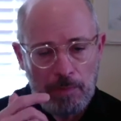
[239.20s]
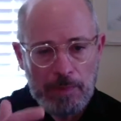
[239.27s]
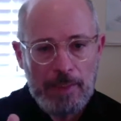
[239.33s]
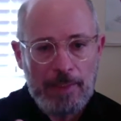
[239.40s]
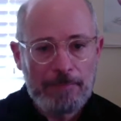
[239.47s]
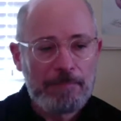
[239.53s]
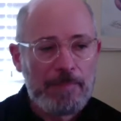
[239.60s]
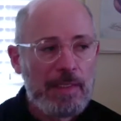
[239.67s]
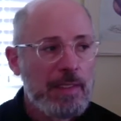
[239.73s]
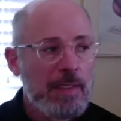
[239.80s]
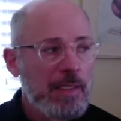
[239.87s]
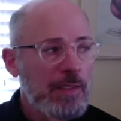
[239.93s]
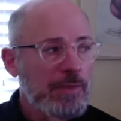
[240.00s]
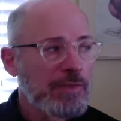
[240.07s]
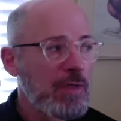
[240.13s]
okay?
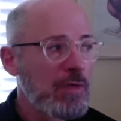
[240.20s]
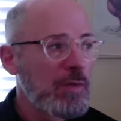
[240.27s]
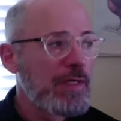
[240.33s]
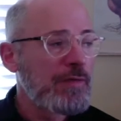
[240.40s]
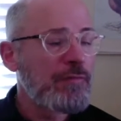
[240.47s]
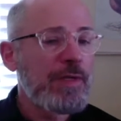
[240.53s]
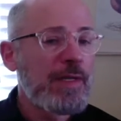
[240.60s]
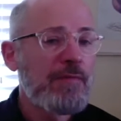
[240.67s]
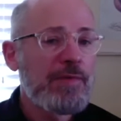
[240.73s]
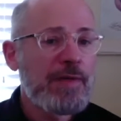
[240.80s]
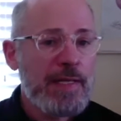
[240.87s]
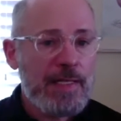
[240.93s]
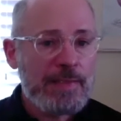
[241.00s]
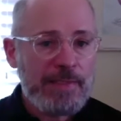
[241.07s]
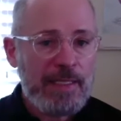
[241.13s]
So if we have an
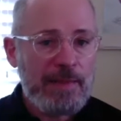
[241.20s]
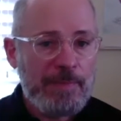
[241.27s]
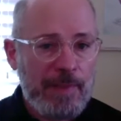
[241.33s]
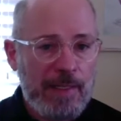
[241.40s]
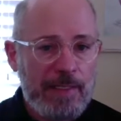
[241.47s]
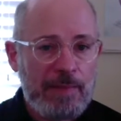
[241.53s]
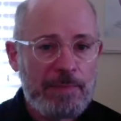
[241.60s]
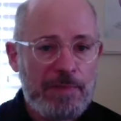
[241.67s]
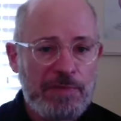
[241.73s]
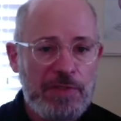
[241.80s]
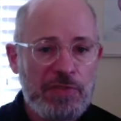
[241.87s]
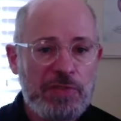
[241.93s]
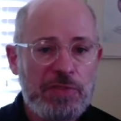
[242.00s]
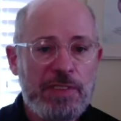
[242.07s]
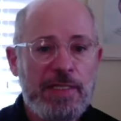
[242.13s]
antibody
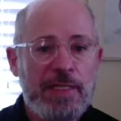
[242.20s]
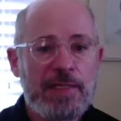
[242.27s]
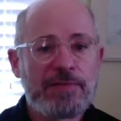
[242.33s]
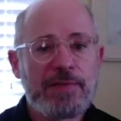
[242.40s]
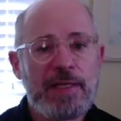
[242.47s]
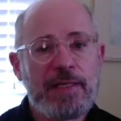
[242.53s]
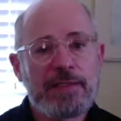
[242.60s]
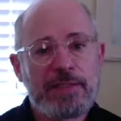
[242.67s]
positioned against a